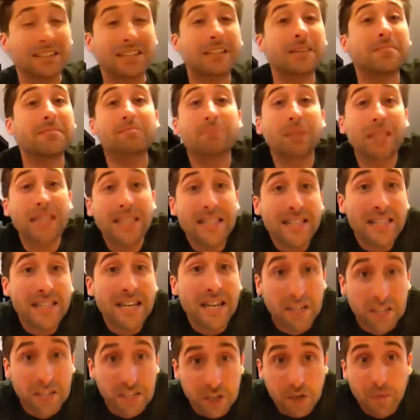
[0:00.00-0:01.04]

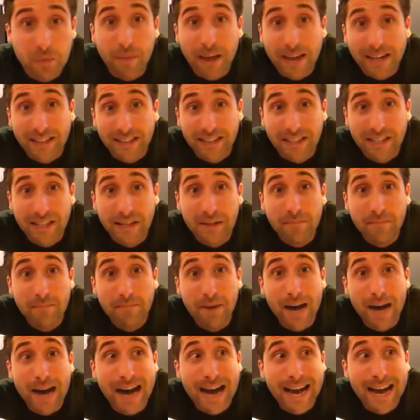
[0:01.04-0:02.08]
completely unexpected
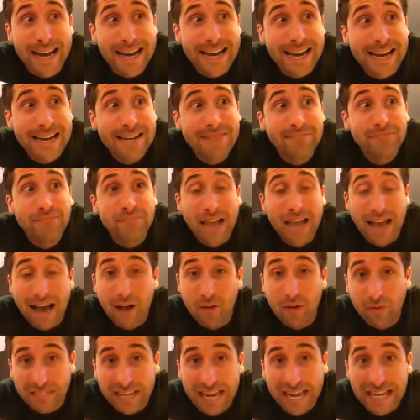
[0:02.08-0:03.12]
by
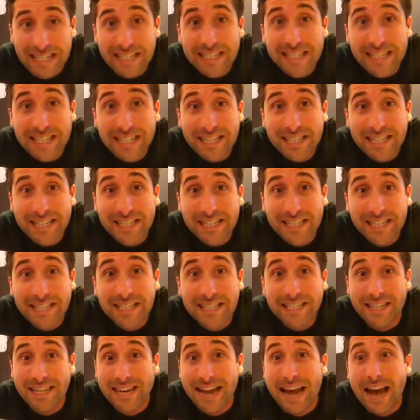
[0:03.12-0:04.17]
how tasty this
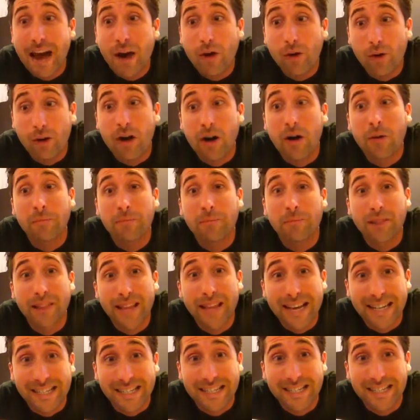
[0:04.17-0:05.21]
is and how
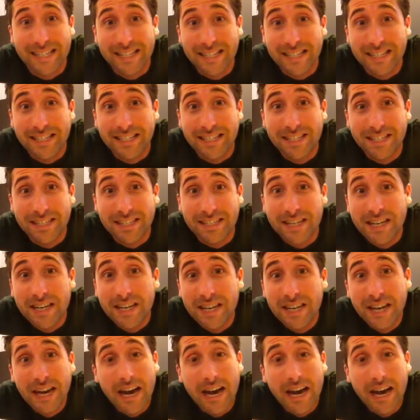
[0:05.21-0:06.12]
complex this is.